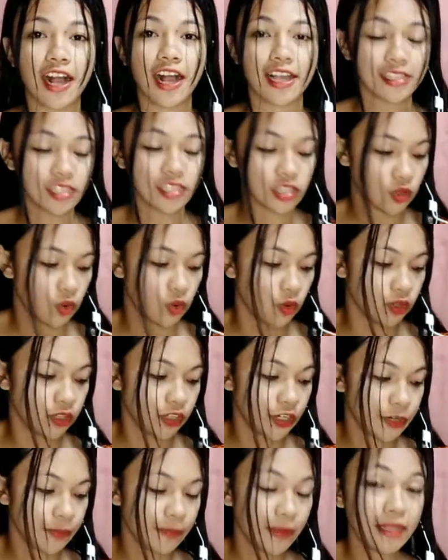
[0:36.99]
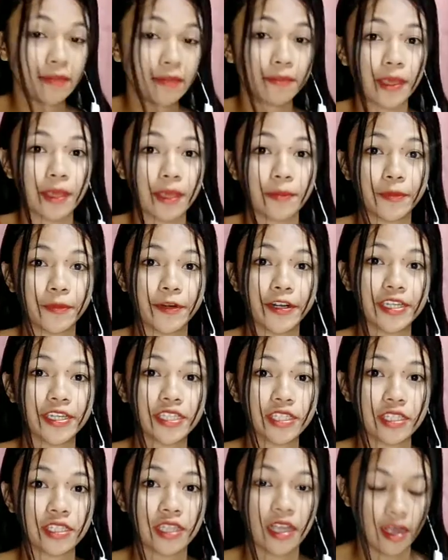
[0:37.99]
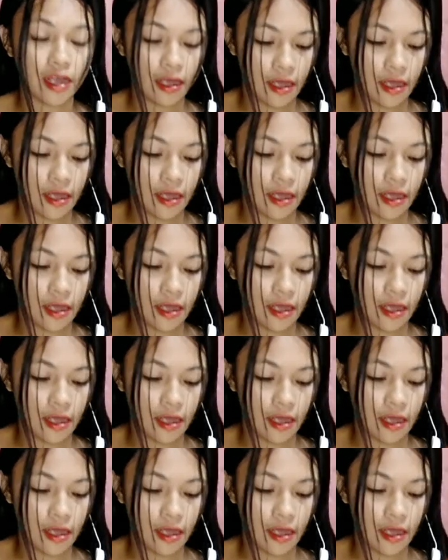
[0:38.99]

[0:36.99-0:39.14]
as color bond papers,